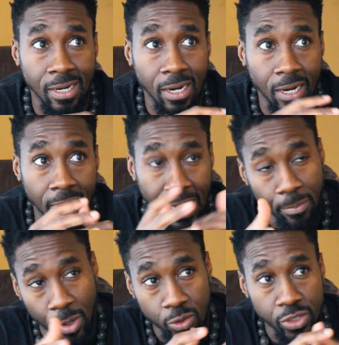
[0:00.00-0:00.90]

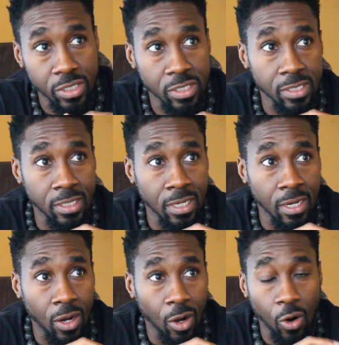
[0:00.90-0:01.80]
and purchased
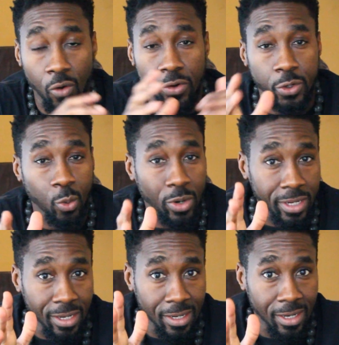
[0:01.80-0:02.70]
over
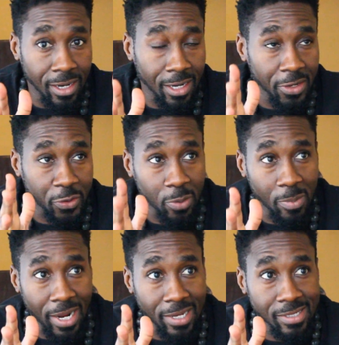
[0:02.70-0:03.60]
20 electric
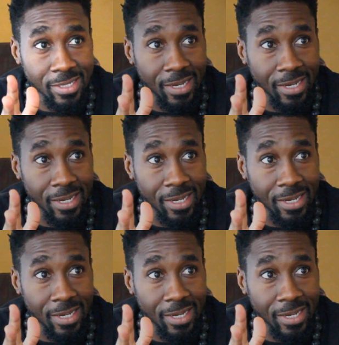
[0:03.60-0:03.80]
bikes,